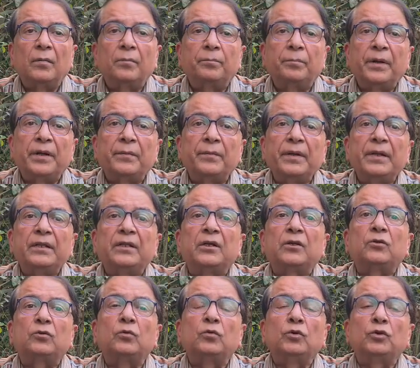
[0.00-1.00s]
between the
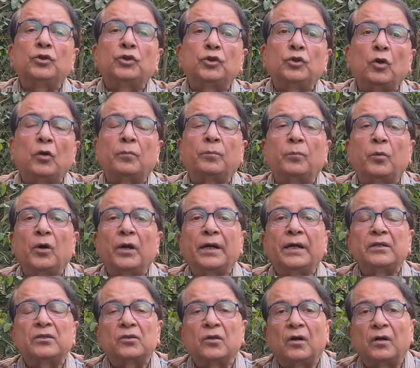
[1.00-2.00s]
two choke
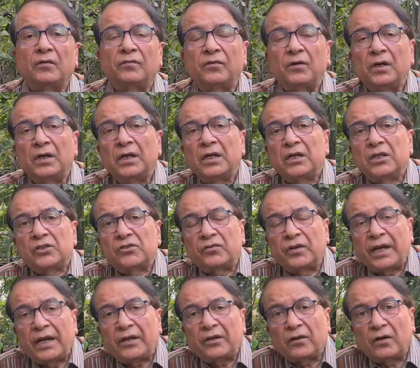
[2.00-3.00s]
points of
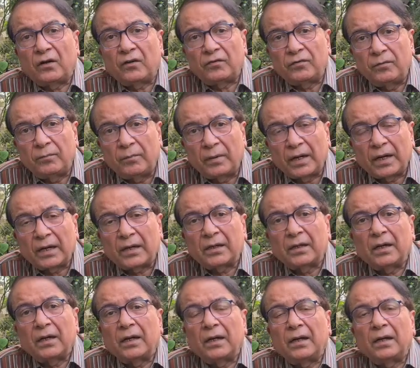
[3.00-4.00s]
Strait of
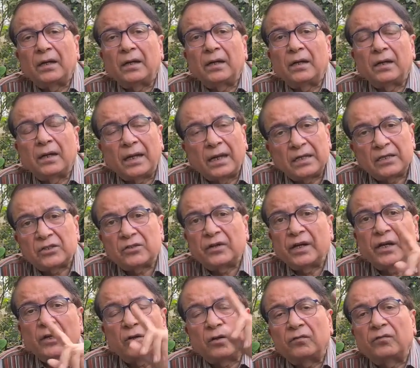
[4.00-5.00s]
Malacca and
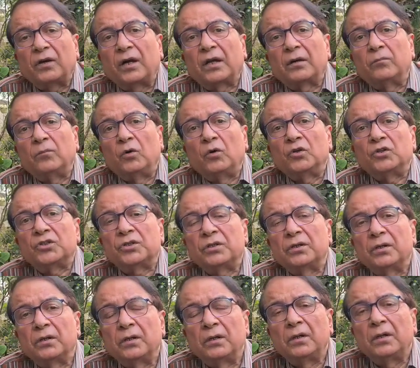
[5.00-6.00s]
Strait of Hormuz.
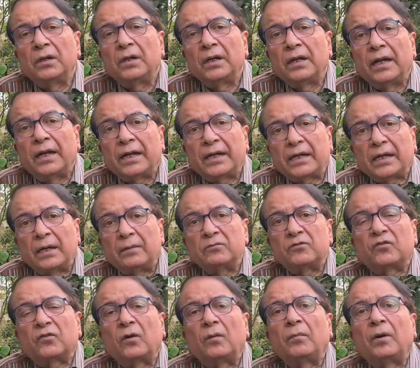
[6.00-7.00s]
It
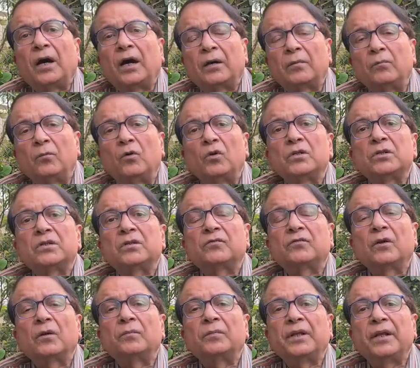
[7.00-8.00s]
comes from Hormuz,
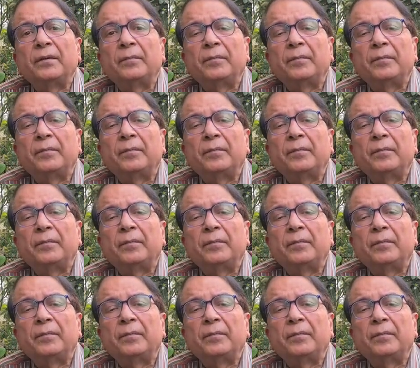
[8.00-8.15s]
from the